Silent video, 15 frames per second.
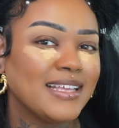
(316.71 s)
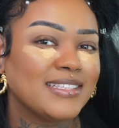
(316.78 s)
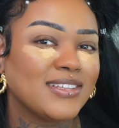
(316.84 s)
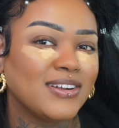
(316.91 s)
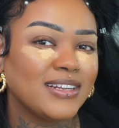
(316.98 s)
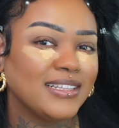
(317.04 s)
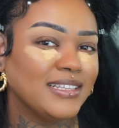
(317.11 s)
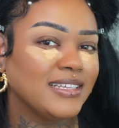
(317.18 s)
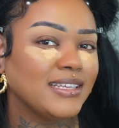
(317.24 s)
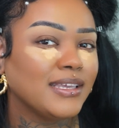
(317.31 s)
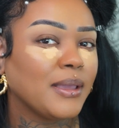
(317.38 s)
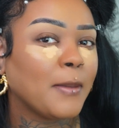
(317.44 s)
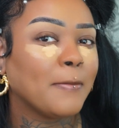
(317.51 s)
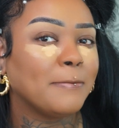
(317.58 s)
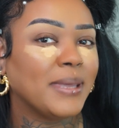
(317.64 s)
It's already
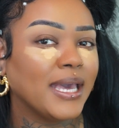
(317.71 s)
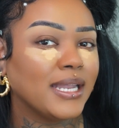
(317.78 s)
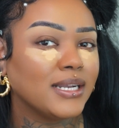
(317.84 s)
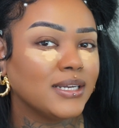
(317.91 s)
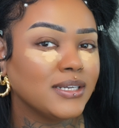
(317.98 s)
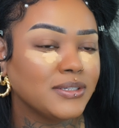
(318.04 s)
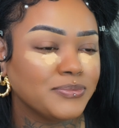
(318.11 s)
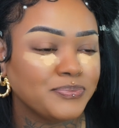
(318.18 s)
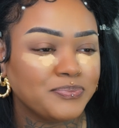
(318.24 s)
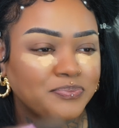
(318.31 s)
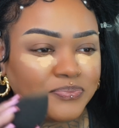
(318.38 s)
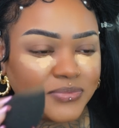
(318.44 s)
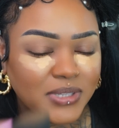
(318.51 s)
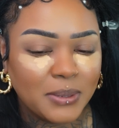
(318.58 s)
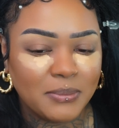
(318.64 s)
looking better,
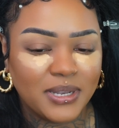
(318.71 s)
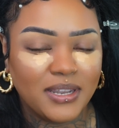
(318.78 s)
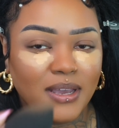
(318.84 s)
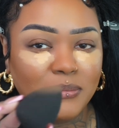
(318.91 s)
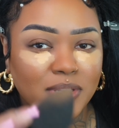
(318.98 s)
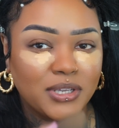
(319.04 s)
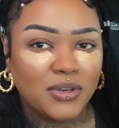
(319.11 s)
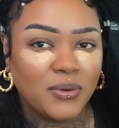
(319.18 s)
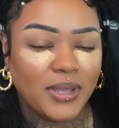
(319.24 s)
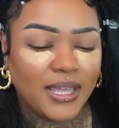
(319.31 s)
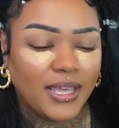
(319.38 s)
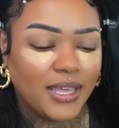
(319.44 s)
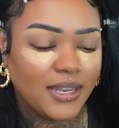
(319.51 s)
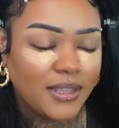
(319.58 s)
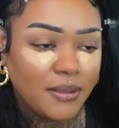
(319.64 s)
but now I'm gonna go
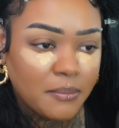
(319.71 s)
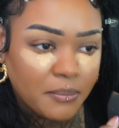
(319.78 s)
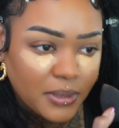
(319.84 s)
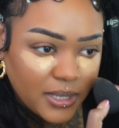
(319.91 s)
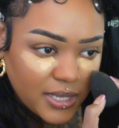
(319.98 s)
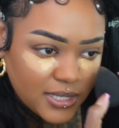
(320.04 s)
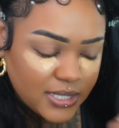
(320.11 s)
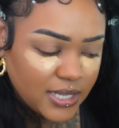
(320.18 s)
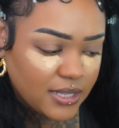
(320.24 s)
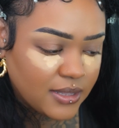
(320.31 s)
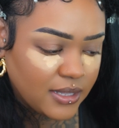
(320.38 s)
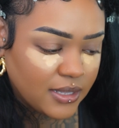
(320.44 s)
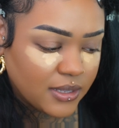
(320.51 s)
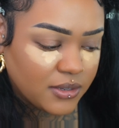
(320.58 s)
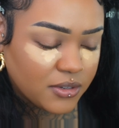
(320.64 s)
ahead and blend in
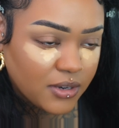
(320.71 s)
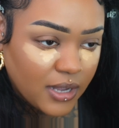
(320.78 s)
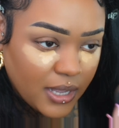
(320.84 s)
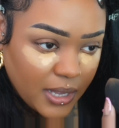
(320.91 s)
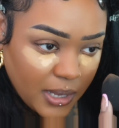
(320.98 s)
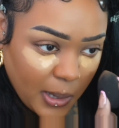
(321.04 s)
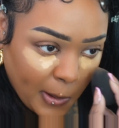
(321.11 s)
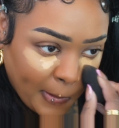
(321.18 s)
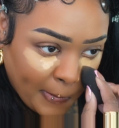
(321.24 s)
the under eye.